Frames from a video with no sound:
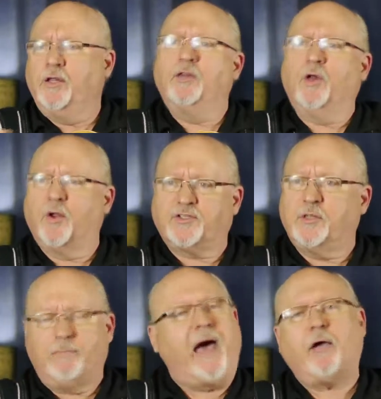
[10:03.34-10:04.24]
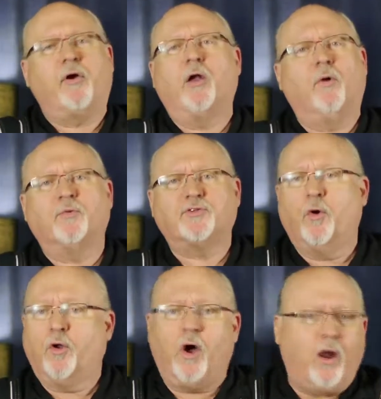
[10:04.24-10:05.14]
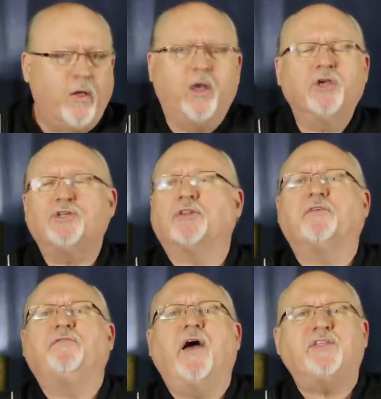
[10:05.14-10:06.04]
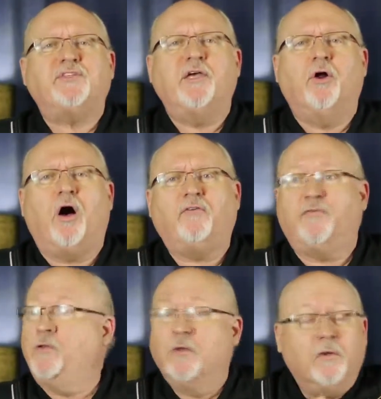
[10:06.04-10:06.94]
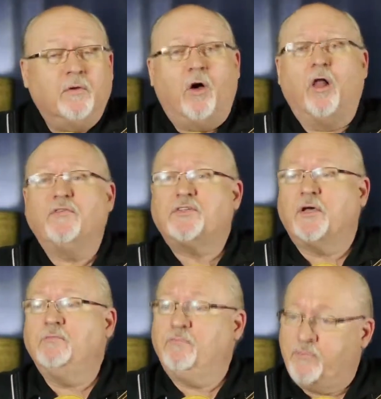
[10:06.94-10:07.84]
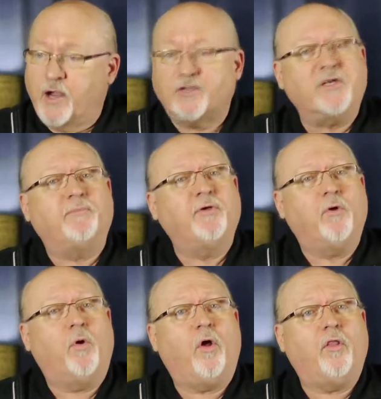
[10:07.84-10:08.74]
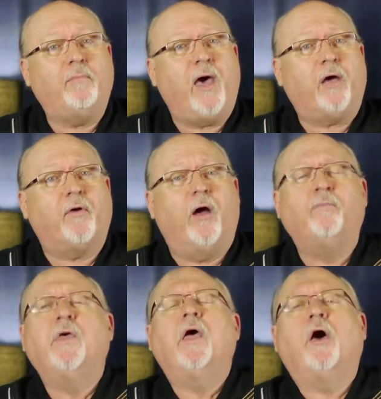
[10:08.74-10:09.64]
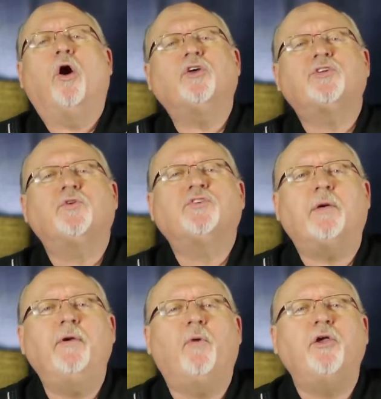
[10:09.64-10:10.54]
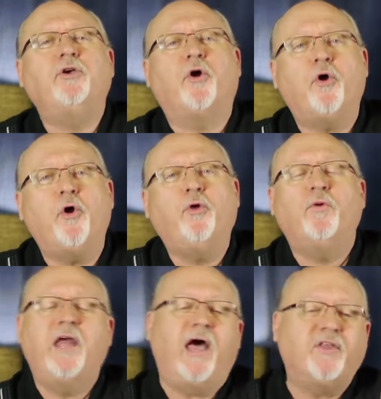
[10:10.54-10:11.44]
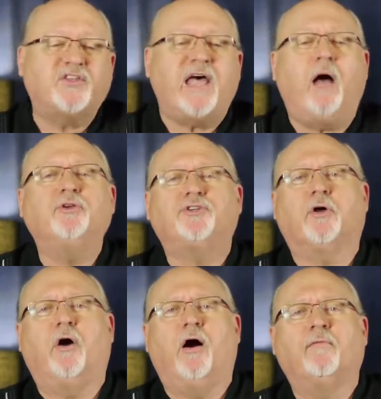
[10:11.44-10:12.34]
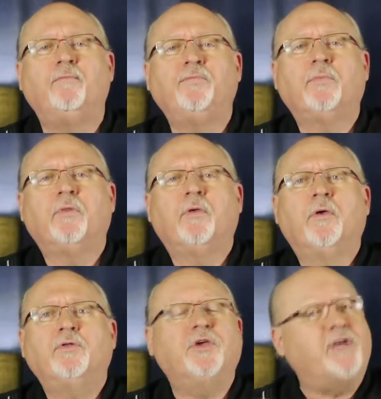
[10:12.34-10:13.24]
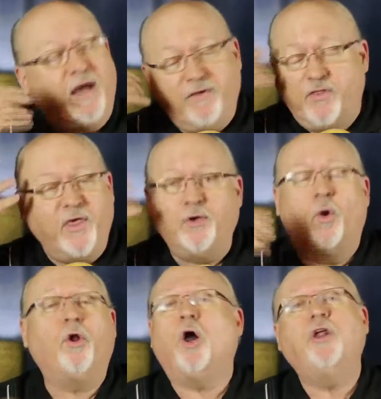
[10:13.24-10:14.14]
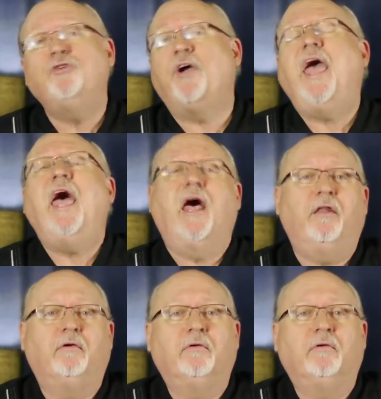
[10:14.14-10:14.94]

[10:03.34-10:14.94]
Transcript: You didn't notice in the background what was going on. Shut the fight scene off, and all of a sudden, there's something going on in the background. And also, tell me what you heard when you had the sound shut off. Did you have anything going on in your head?